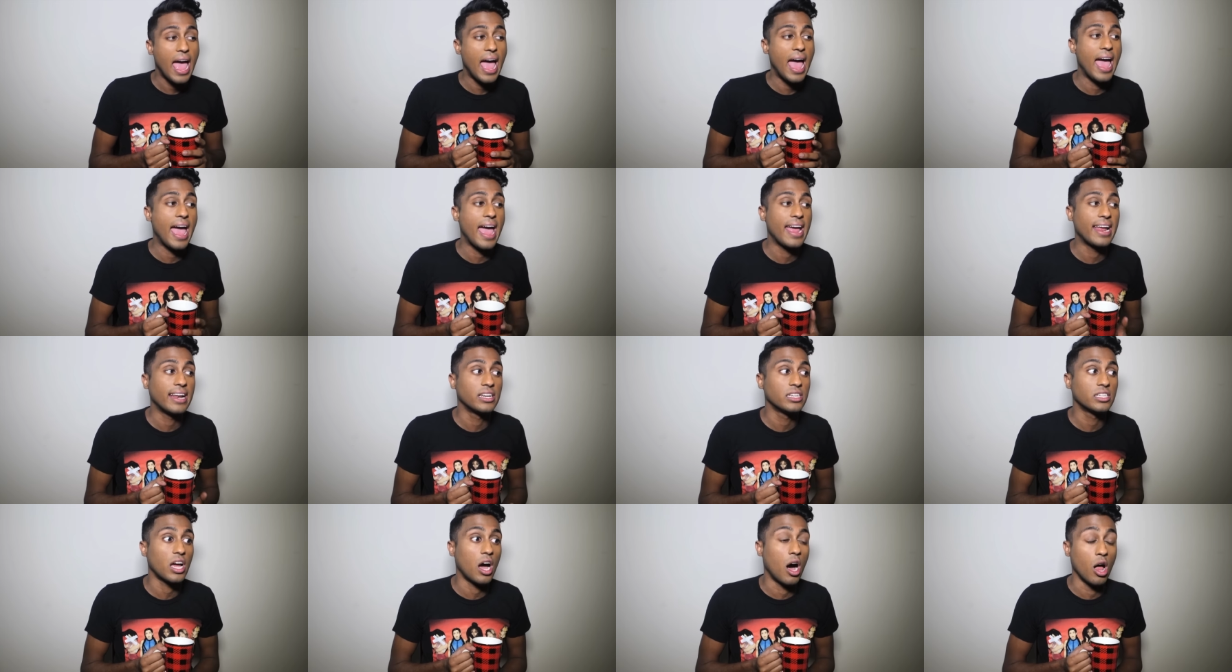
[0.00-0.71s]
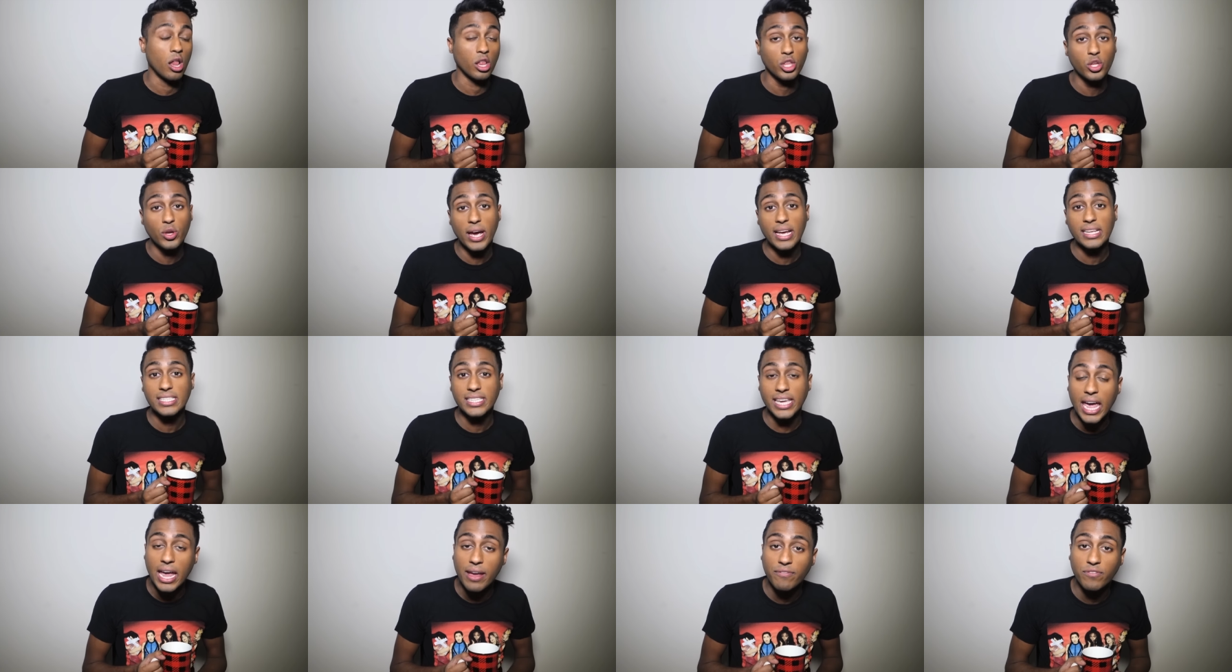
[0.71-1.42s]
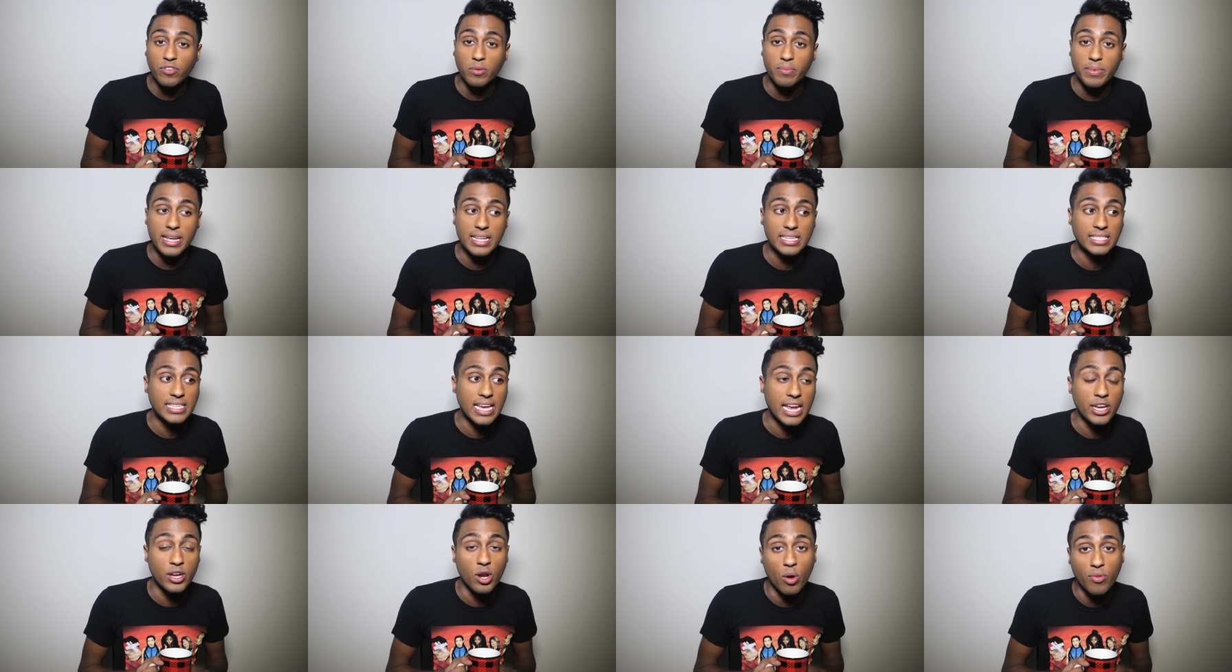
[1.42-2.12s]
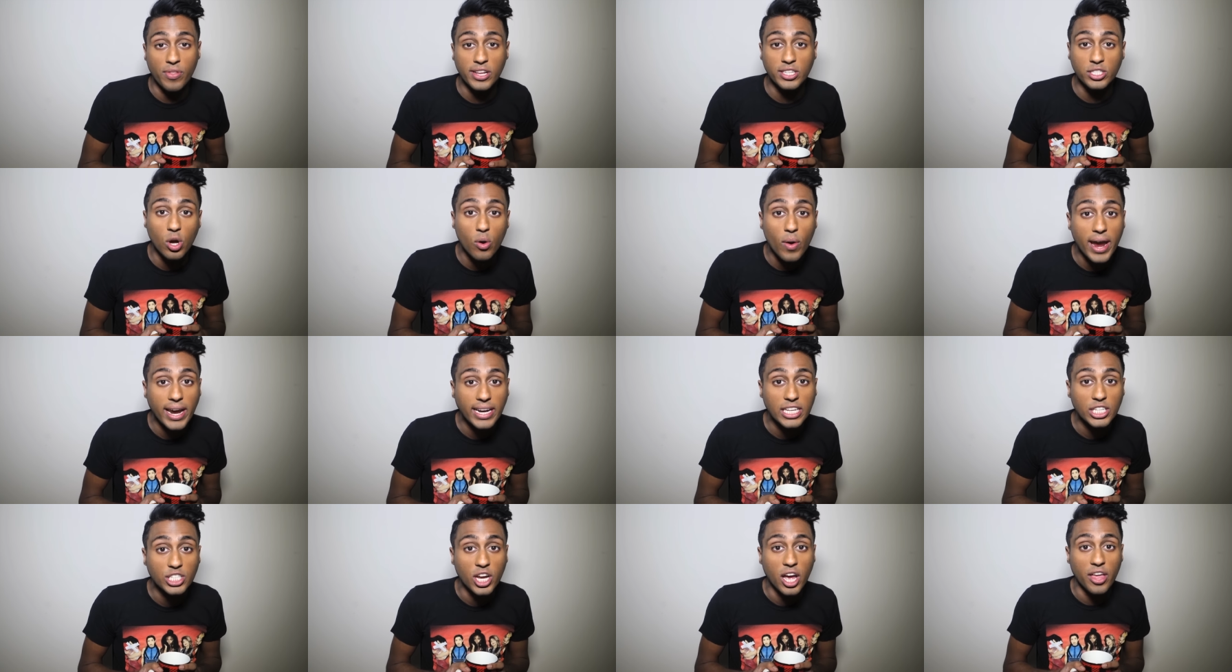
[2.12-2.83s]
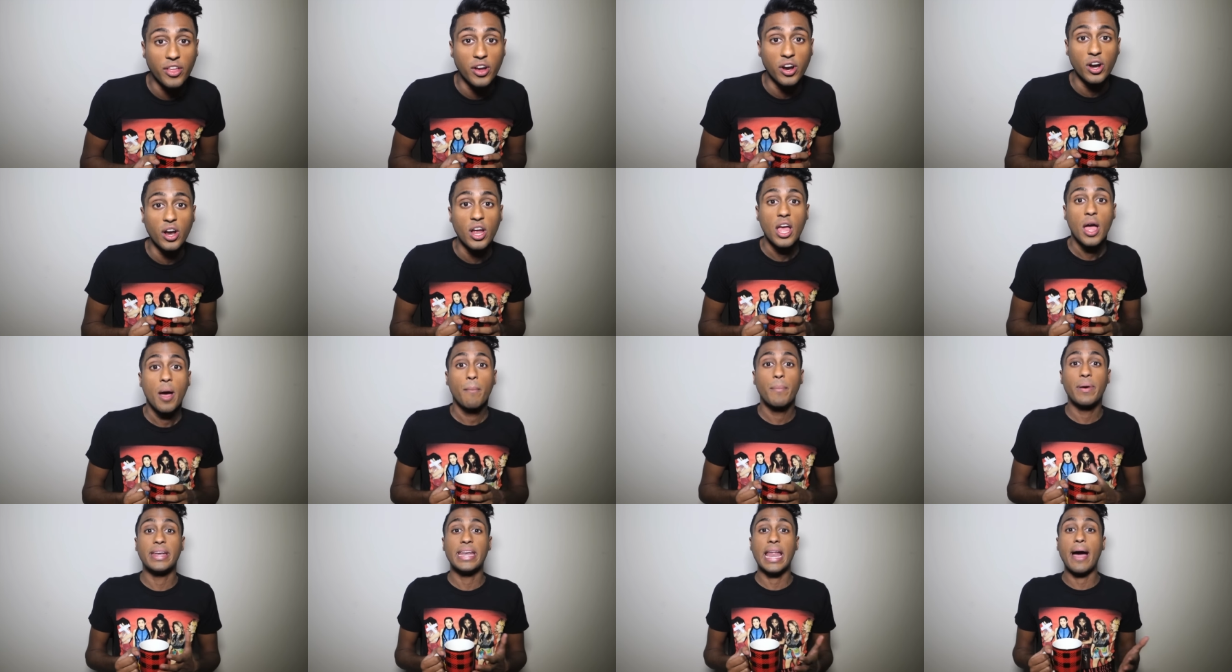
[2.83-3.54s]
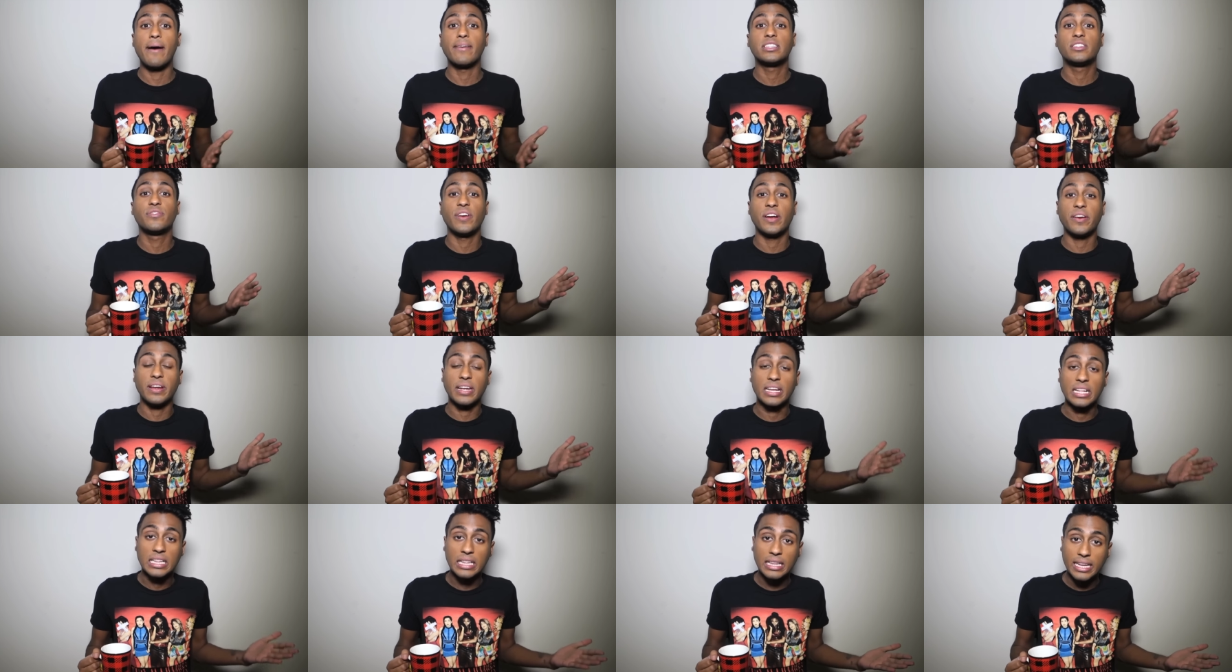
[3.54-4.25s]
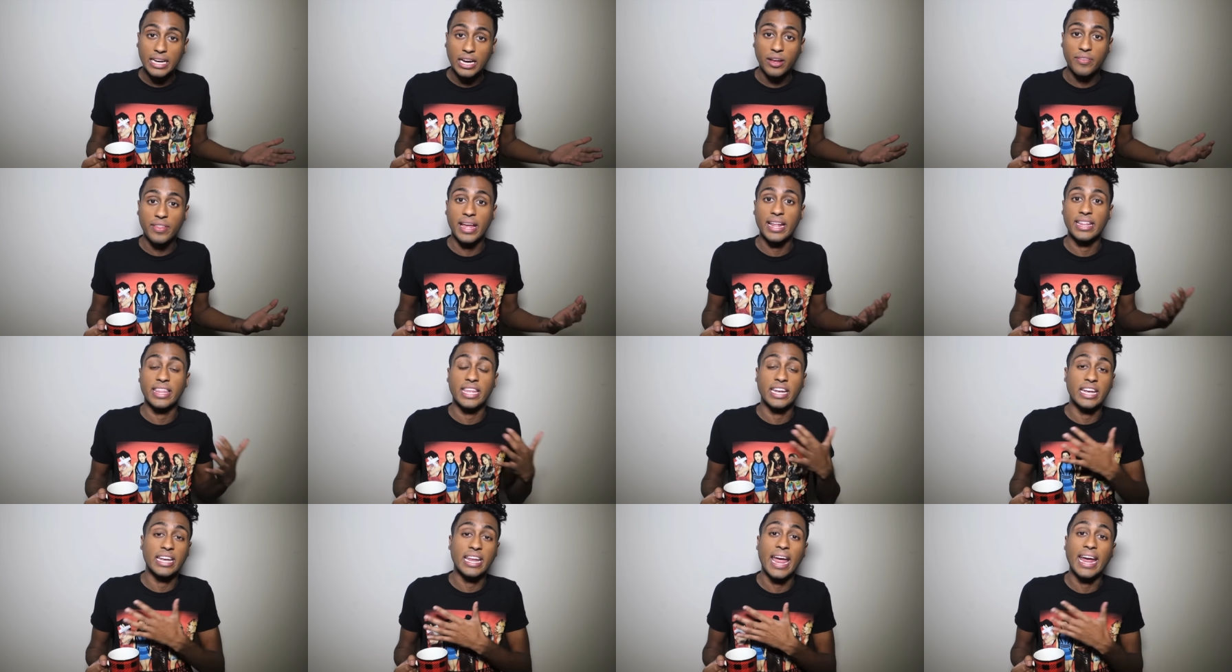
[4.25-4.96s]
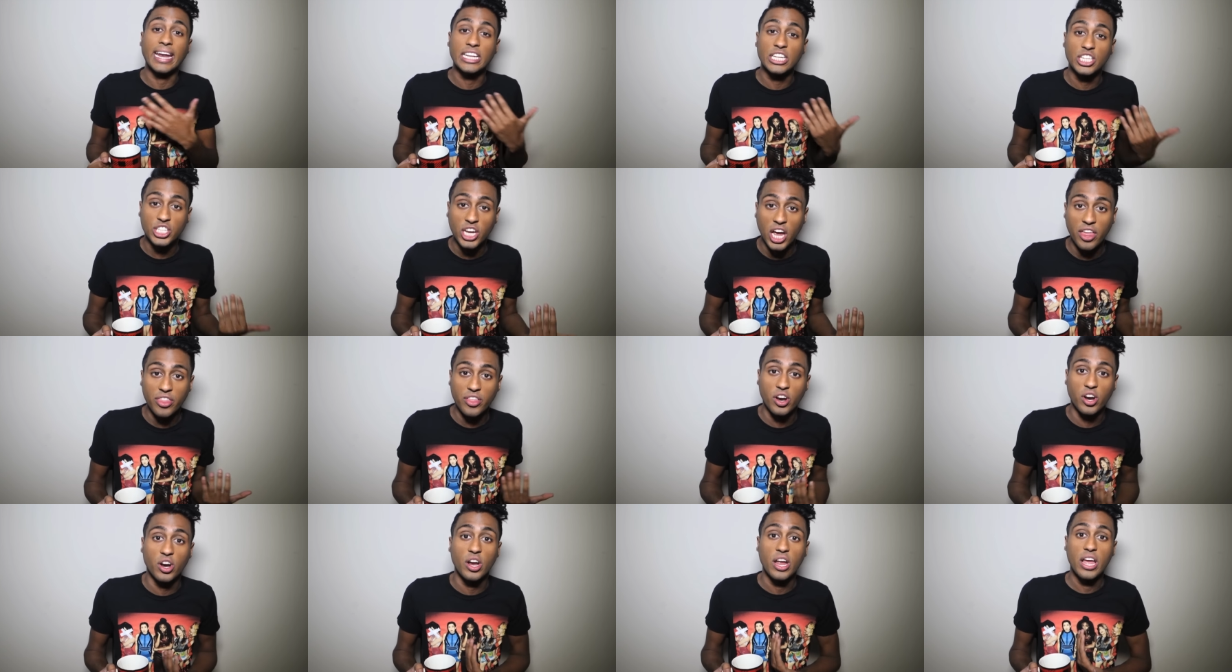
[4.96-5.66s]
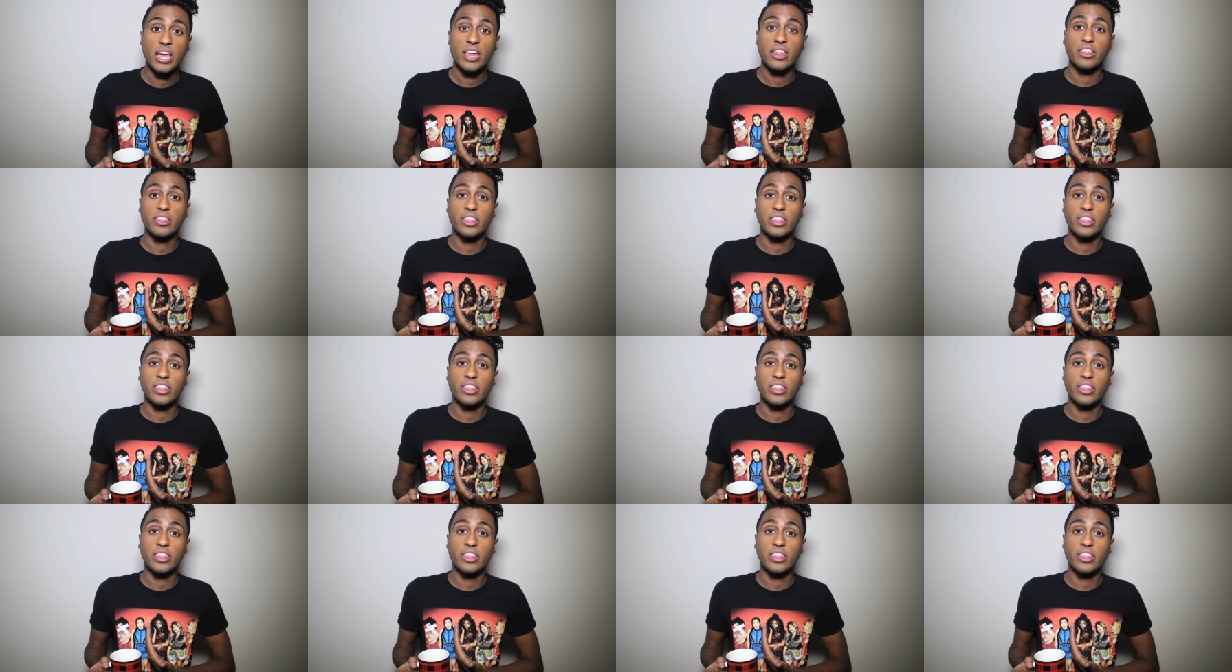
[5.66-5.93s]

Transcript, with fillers: and all you guys came for me and said, no, they don't hate each other, but now it's very clear that they didn't hate each other.